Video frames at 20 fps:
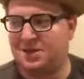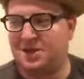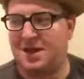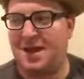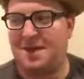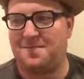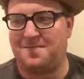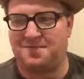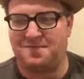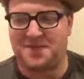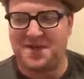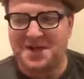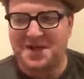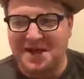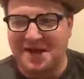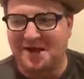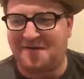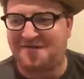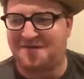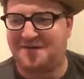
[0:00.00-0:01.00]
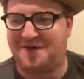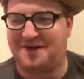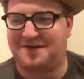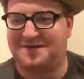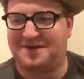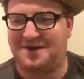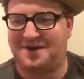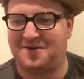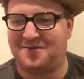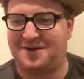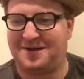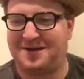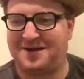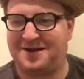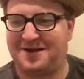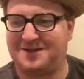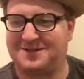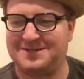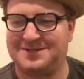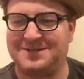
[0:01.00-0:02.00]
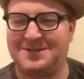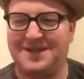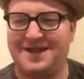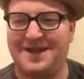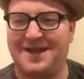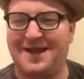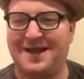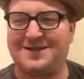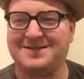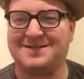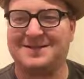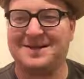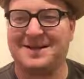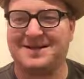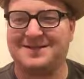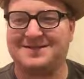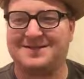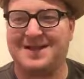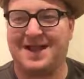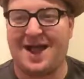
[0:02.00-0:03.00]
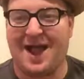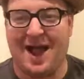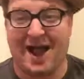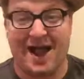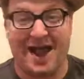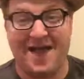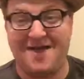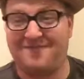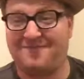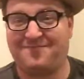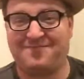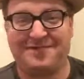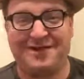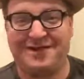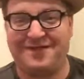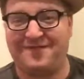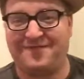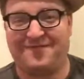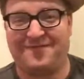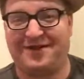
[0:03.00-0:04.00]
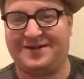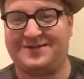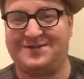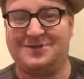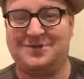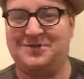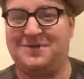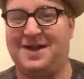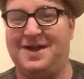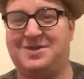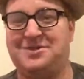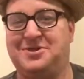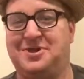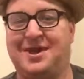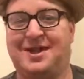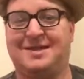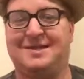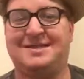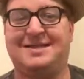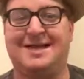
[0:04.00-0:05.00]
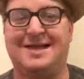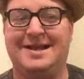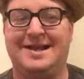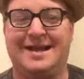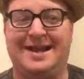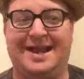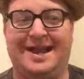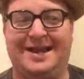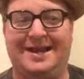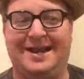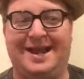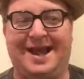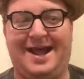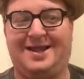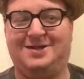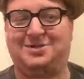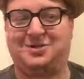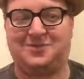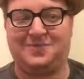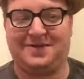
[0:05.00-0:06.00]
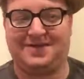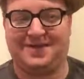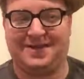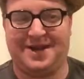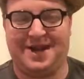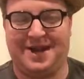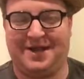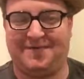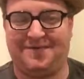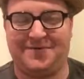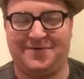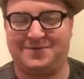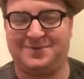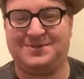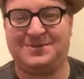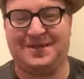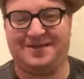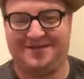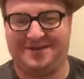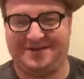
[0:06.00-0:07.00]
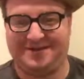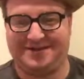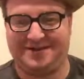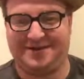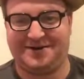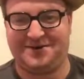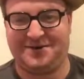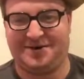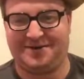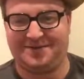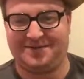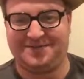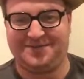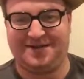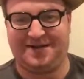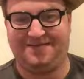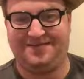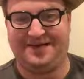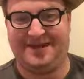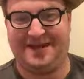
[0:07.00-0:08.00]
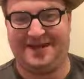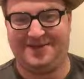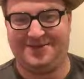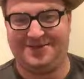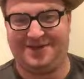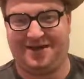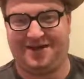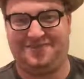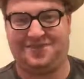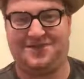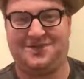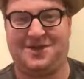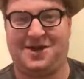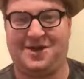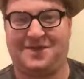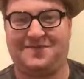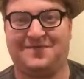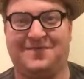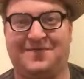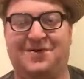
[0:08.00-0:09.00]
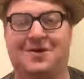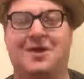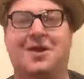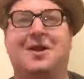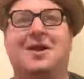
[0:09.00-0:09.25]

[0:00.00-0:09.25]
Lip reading: and be careful out there, because as I have plenty of friends who do headshots. Any actor with an iPhone 7 can call themselves a headshot photographer.